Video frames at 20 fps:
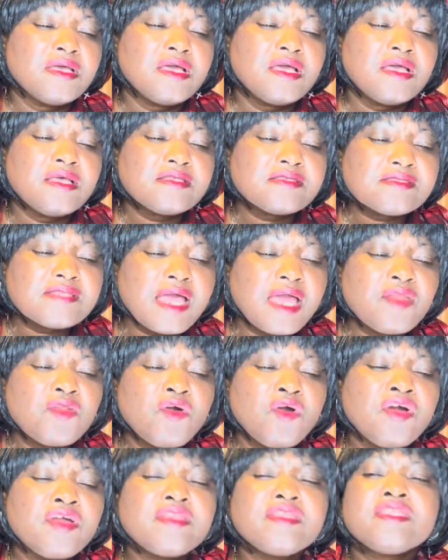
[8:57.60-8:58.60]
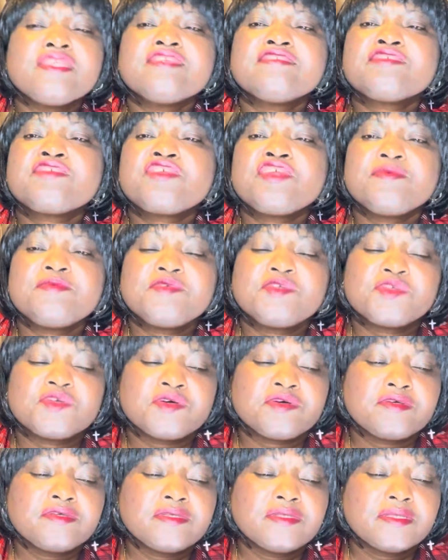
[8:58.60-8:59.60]
Stand on the
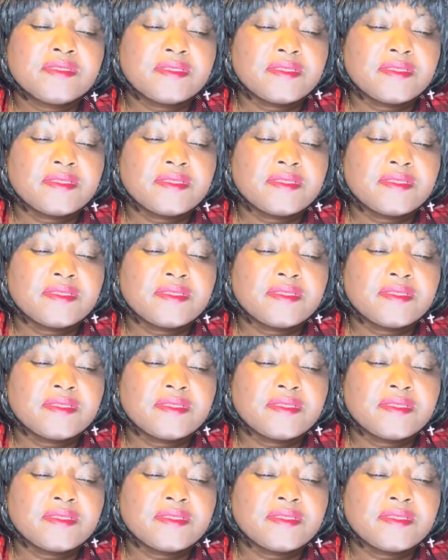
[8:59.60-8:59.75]
scripture.